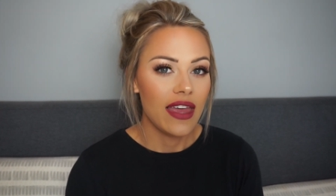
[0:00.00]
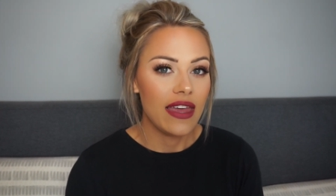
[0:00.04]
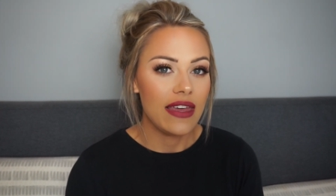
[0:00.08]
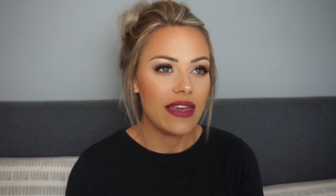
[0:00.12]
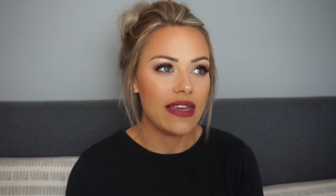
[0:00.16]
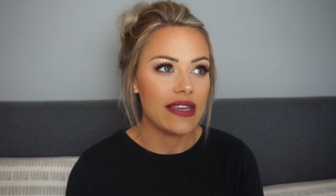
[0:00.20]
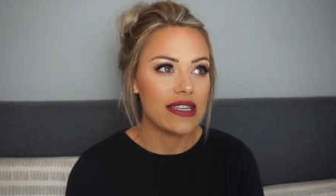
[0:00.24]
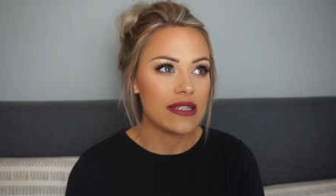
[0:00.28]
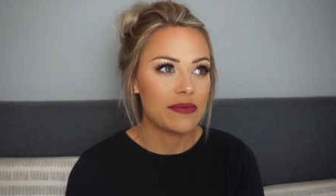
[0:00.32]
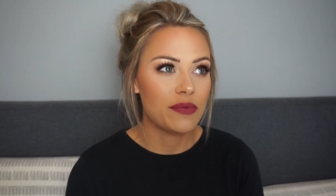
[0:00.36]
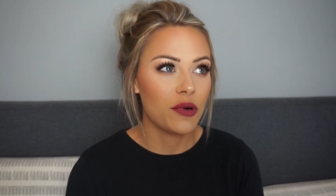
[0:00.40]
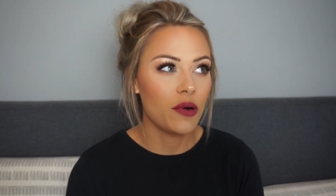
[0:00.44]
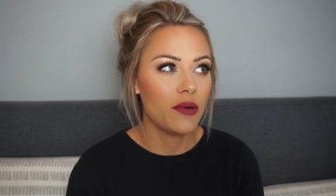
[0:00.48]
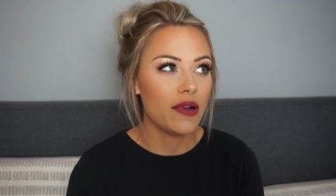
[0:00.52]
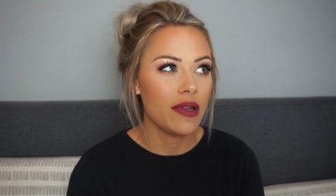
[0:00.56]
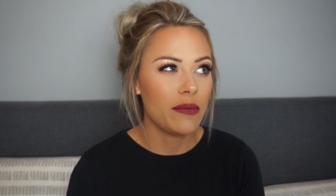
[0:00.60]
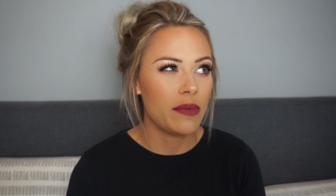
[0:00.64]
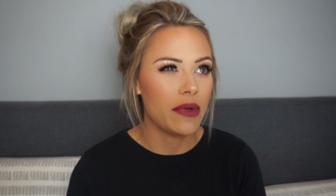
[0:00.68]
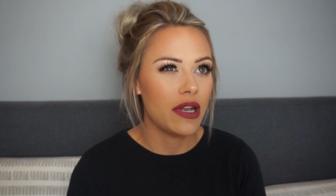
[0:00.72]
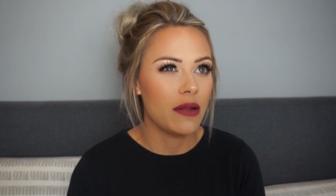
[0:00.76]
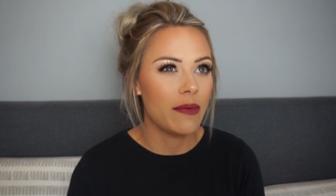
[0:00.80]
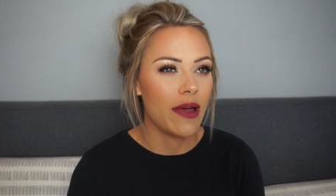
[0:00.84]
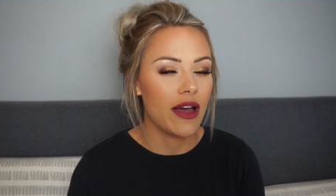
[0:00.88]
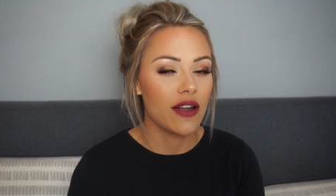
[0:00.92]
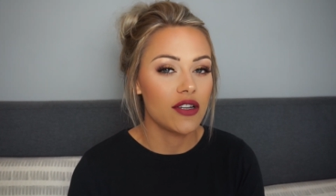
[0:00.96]
It's probably
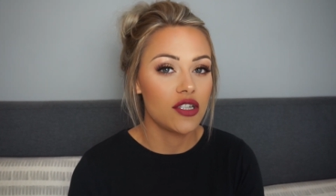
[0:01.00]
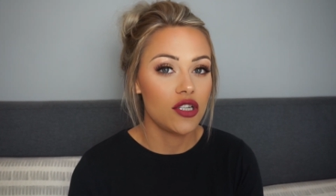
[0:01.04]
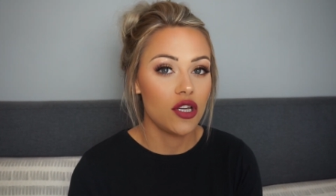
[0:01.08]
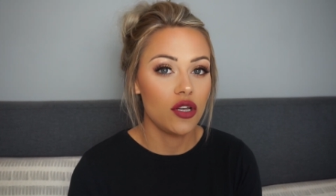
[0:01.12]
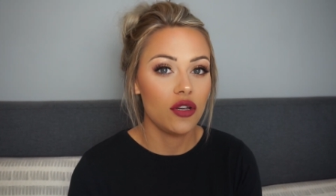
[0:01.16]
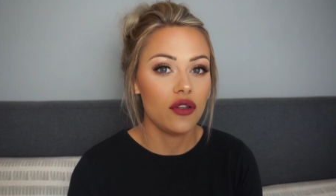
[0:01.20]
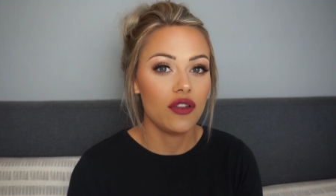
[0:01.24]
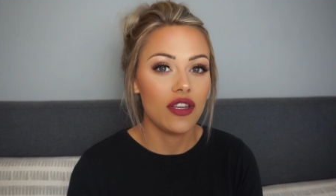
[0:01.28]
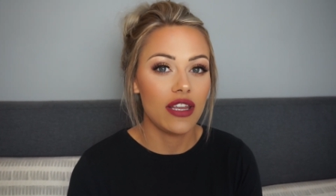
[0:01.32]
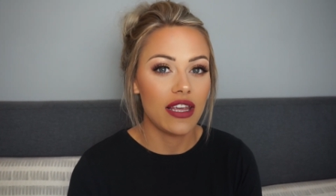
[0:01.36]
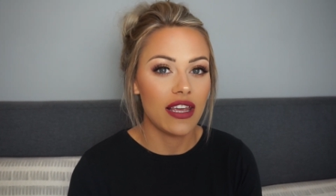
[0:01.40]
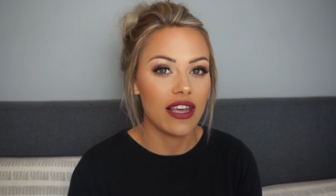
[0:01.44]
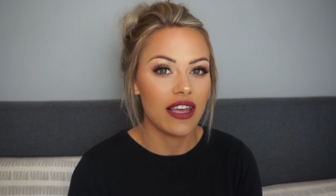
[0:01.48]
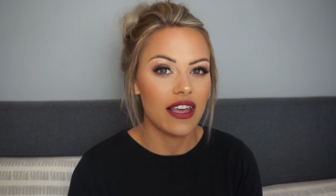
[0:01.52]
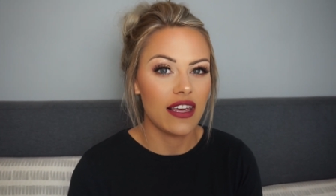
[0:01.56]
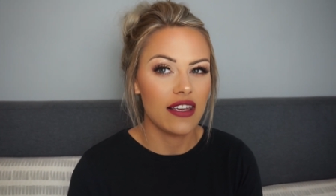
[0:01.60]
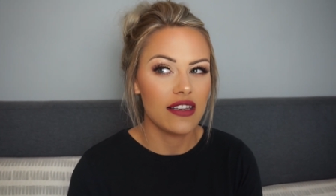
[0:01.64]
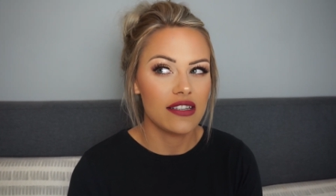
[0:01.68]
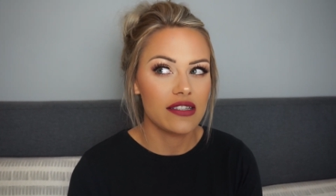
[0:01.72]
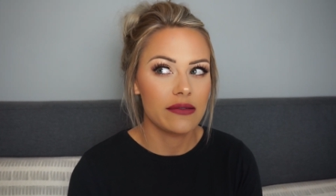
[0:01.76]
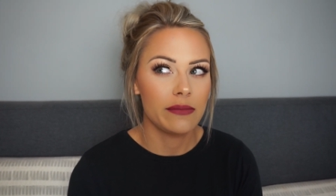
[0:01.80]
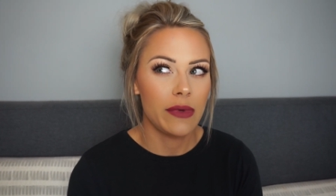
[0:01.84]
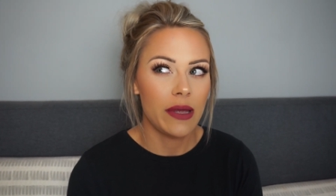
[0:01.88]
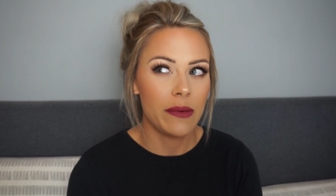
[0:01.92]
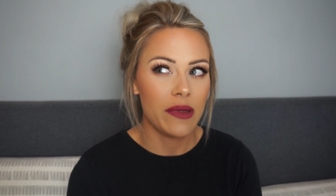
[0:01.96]
been about 2
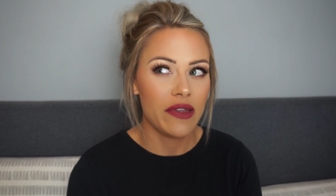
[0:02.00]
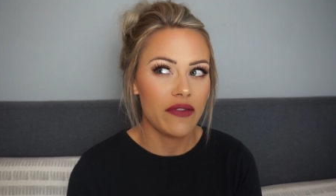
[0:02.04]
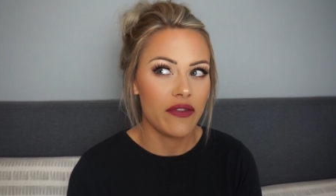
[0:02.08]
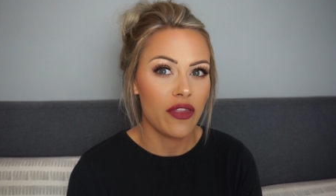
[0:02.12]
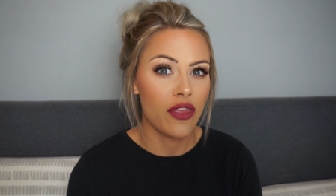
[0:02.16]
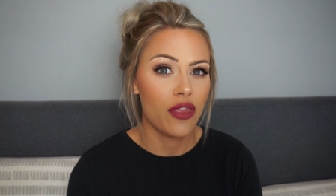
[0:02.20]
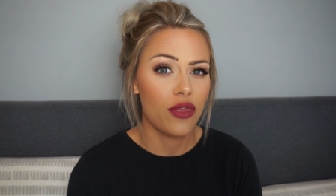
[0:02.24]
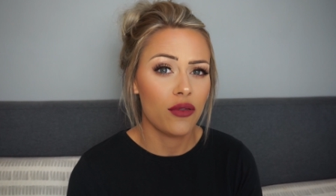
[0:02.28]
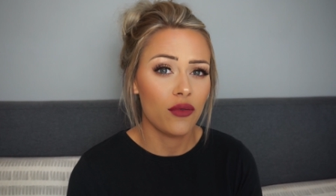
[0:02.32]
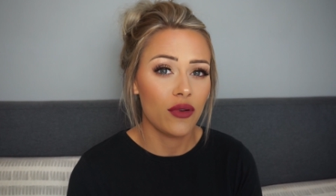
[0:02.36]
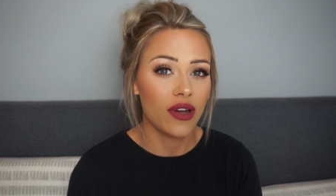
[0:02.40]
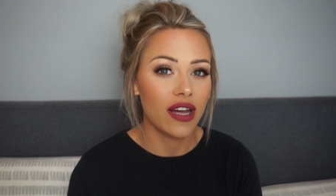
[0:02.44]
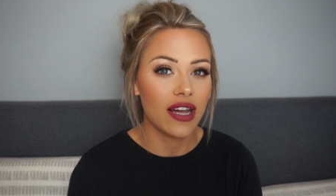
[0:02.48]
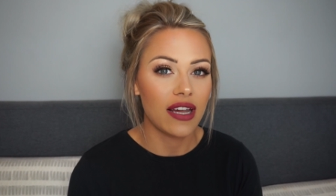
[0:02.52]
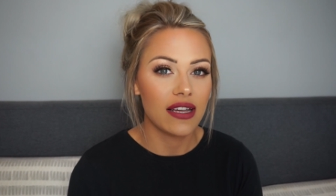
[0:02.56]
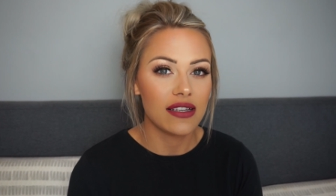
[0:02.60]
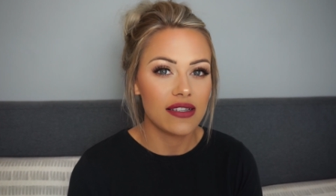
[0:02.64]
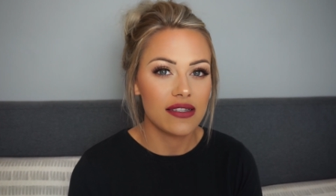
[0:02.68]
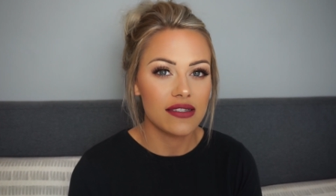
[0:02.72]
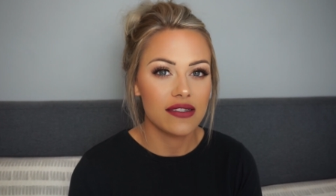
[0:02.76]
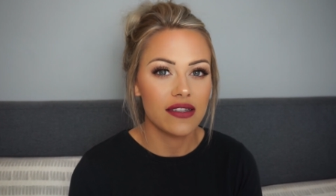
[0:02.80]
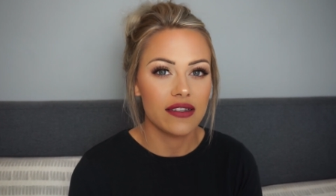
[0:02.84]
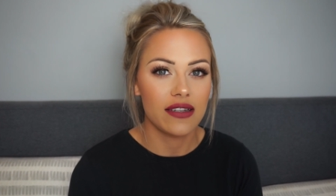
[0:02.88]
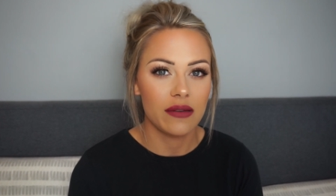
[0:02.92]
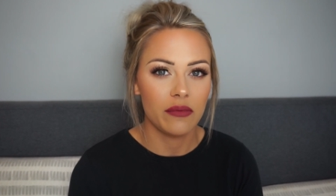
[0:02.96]
years, maybe even 3
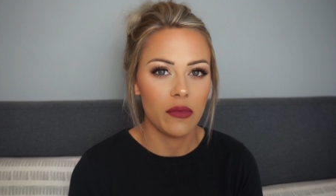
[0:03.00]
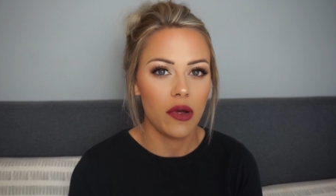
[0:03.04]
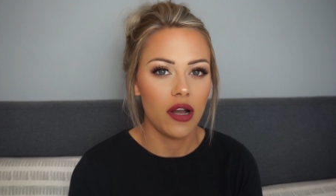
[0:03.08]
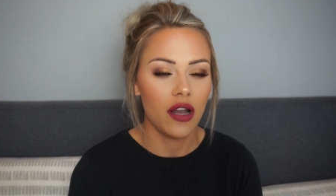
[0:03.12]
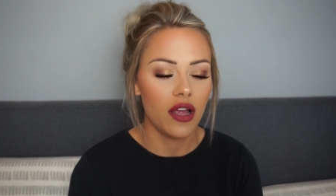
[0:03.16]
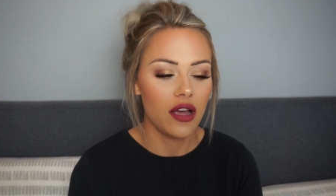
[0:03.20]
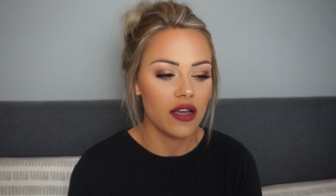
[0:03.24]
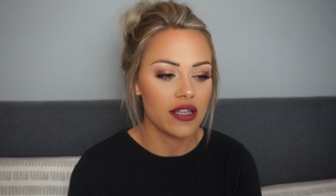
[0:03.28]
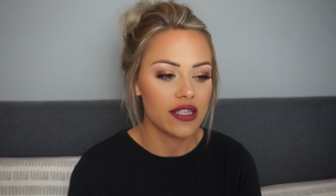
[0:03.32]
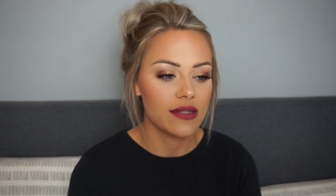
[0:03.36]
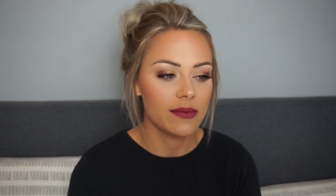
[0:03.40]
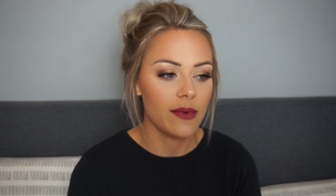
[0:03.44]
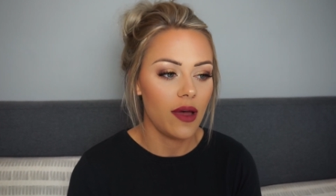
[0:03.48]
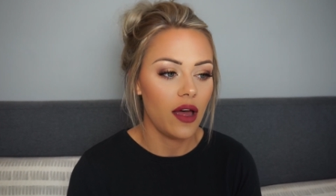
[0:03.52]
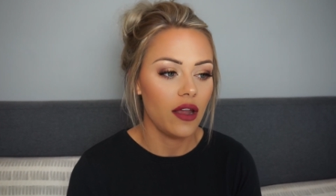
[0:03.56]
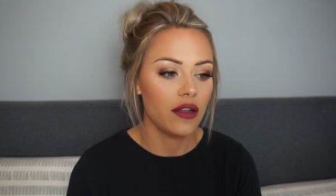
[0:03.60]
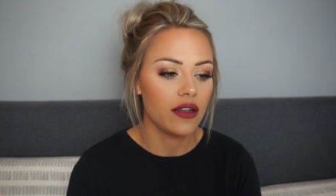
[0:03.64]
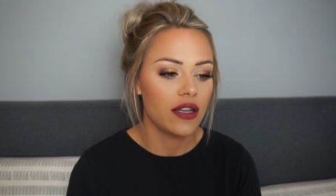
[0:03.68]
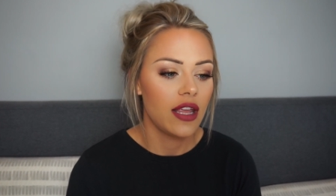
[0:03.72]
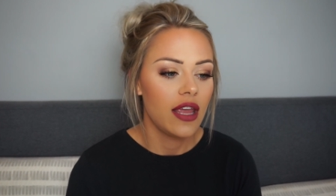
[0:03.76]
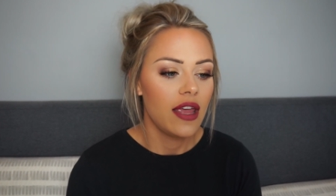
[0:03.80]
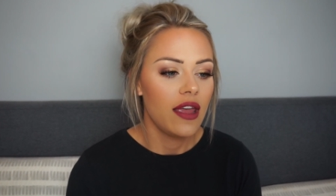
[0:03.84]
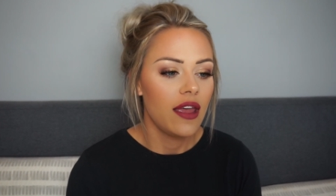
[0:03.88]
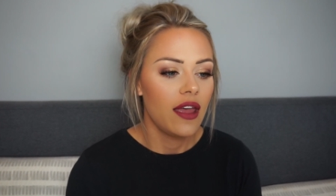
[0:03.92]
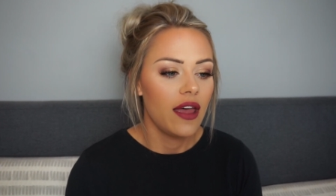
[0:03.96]
since I did my last
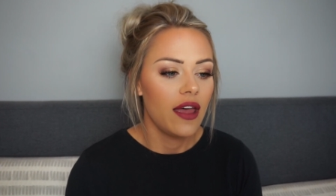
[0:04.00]
one,